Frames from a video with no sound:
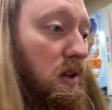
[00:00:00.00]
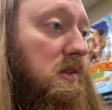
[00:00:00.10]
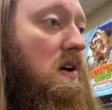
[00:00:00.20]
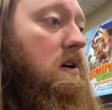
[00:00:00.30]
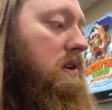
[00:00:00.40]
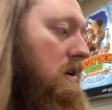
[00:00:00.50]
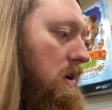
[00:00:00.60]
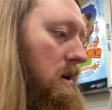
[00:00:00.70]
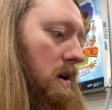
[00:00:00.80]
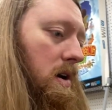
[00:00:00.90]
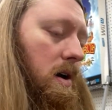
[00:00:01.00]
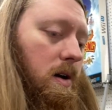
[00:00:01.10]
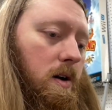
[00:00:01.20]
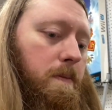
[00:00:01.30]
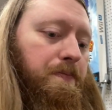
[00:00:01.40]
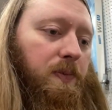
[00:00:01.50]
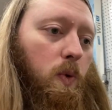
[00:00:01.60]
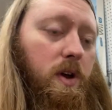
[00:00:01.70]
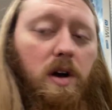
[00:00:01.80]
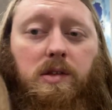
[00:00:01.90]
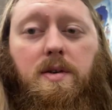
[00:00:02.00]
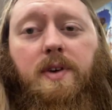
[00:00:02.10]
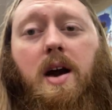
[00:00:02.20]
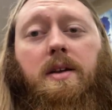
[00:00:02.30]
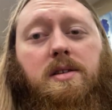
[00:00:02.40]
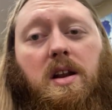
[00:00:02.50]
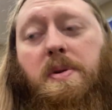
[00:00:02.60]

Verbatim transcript: to start um, we also have gotten a ton of